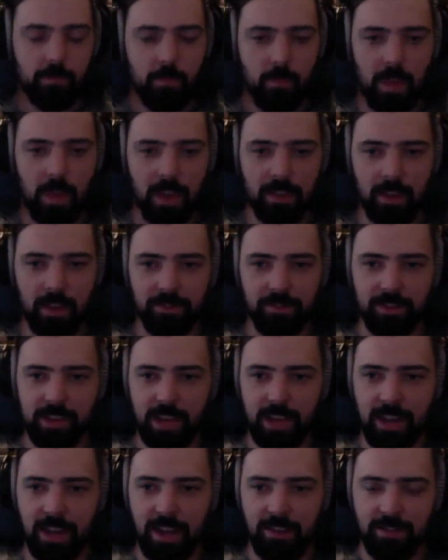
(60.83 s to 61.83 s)
I've said
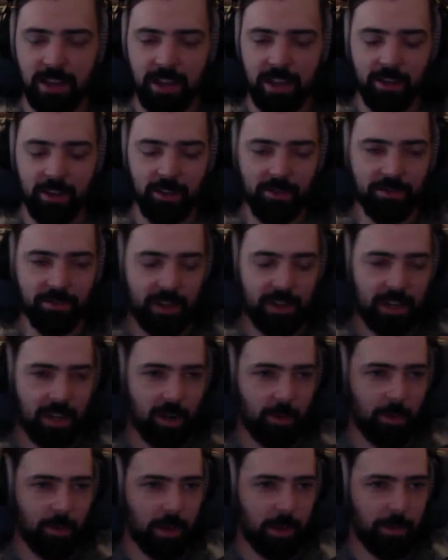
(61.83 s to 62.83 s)
I have that other video
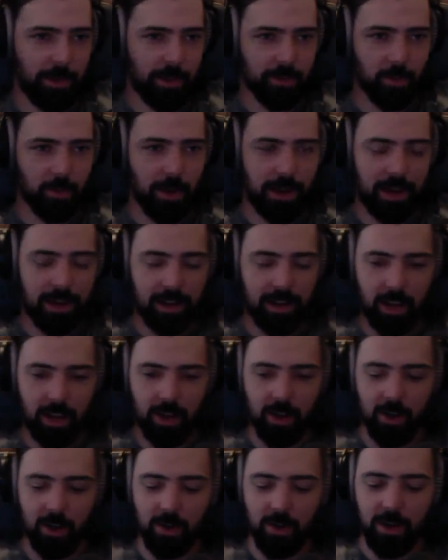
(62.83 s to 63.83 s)
pretty much ready to
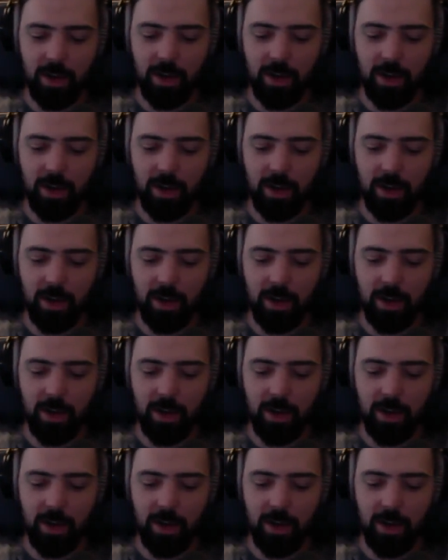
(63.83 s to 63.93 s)
go,